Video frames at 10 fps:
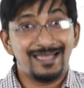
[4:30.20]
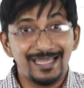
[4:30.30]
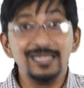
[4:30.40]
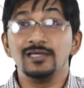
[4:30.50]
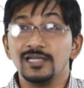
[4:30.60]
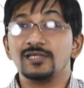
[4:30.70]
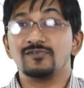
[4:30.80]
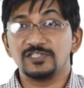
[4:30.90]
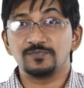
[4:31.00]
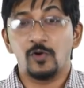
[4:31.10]
incorrect
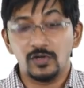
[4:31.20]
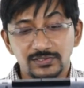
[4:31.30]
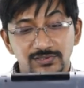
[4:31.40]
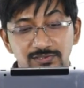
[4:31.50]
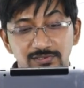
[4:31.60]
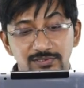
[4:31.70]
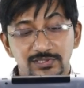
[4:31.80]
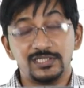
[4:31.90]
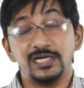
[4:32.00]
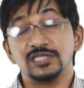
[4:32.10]
response,
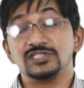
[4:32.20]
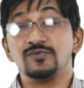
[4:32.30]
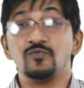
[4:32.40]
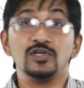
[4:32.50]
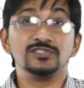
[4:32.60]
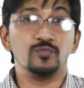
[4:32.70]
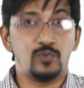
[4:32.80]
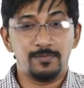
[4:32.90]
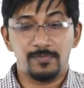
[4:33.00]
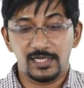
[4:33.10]
the deduction was
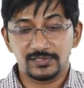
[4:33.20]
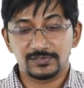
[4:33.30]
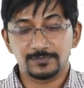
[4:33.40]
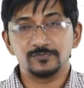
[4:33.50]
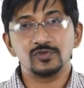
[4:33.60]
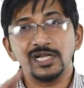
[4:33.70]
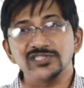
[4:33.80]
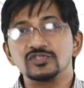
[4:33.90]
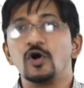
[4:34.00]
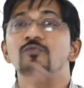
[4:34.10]
1 marks. So
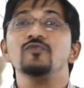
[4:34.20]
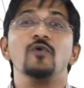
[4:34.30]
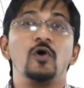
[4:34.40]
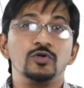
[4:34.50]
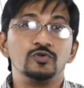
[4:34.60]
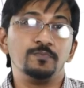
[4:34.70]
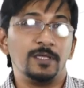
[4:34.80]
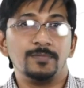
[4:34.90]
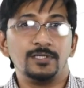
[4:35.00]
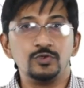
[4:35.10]
let's now move on to
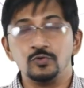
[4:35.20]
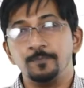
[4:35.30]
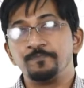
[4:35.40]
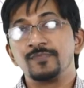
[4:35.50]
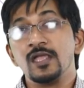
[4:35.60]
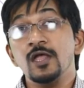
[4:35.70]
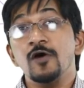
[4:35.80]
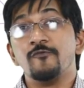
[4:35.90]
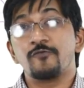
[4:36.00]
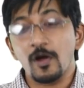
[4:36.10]
paper 2.
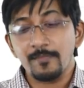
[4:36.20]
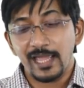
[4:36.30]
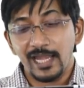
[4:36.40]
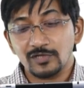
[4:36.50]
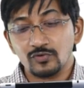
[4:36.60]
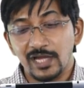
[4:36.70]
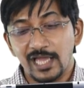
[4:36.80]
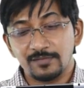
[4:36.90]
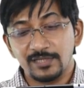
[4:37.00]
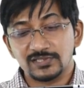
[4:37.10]
From
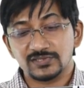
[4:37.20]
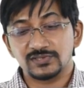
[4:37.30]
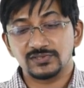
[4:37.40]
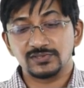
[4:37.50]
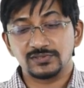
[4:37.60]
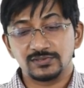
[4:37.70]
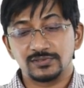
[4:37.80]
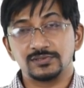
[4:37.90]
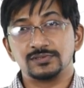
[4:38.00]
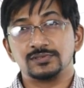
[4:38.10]
electrodynamics,
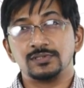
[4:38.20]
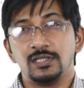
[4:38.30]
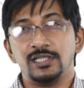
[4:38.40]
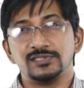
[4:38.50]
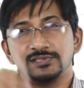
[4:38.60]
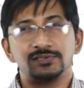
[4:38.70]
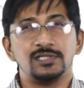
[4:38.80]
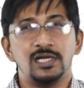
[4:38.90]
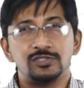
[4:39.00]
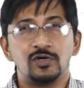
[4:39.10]
let's
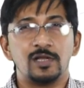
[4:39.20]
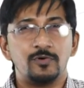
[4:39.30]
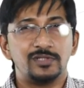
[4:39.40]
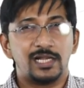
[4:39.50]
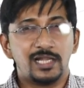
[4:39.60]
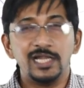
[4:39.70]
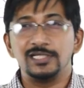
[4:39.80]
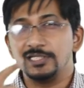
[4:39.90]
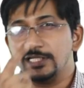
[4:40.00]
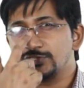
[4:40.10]
talk about that
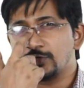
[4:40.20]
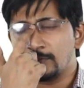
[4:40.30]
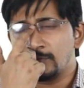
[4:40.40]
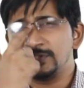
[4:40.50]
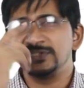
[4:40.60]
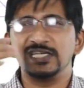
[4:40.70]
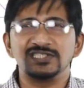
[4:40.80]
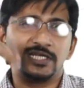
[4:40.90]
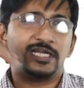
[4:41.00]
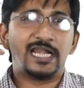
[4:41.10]
later. Let's talk about the
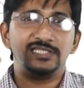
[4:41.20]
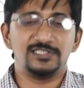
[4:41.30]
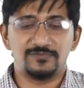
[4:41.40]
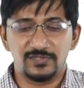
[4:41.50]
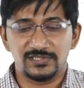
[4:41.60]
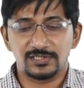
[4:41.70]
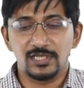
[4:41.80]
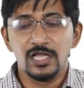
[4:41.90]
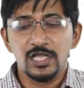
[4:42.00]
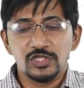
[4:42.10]
sectional analysis first.
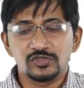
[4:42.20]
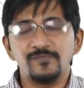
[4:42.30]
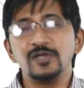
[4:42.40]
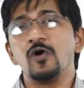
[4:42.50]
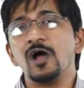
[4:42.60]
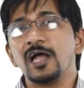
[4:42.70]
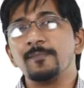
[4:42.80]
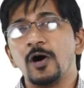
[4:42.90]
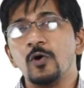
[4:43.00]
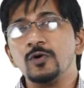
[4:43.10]
So if we talk
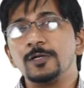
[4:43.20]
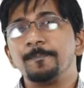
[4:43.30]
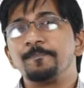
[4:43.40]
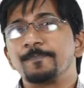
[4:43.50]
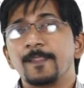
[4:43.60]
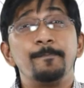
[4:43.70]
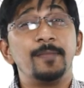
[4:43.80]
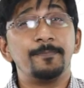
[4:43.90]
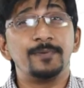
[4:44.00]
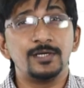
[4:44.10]
about
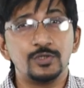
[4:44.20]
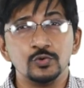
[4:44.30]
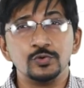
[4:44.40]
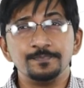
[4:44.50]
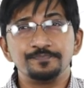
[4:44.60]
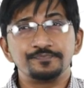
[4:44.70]
paper 2,